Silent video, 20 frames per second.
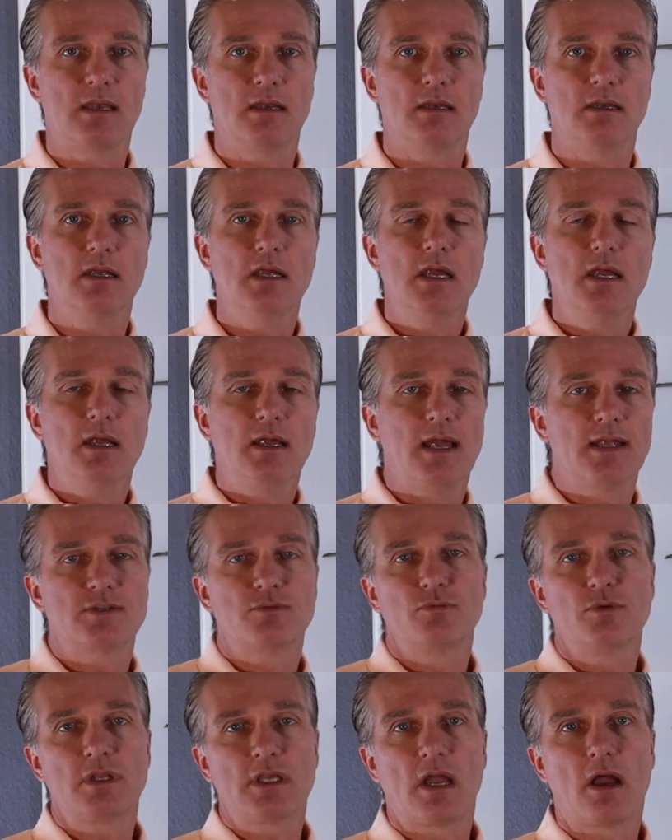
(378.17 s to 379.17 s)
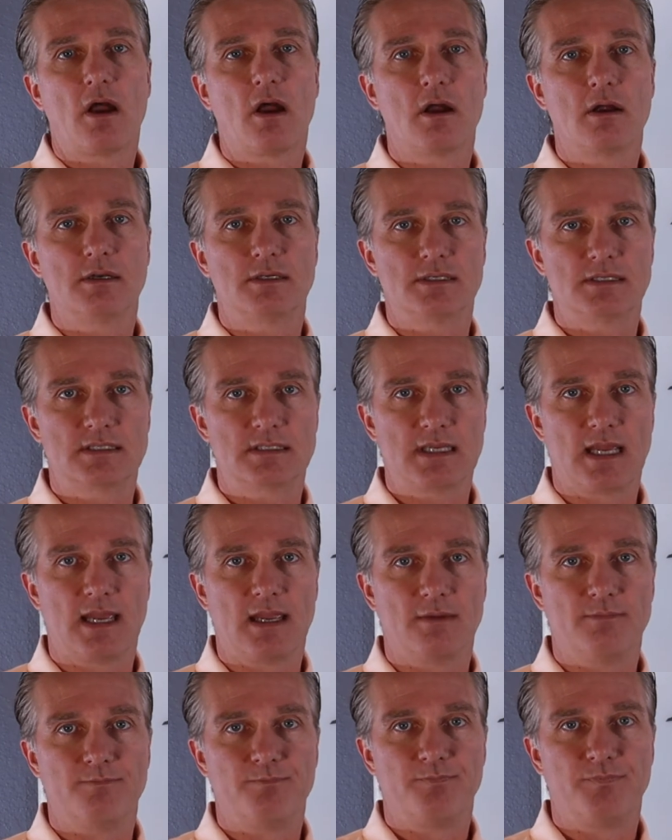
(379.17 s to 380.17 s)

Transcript: And that's really hard to say.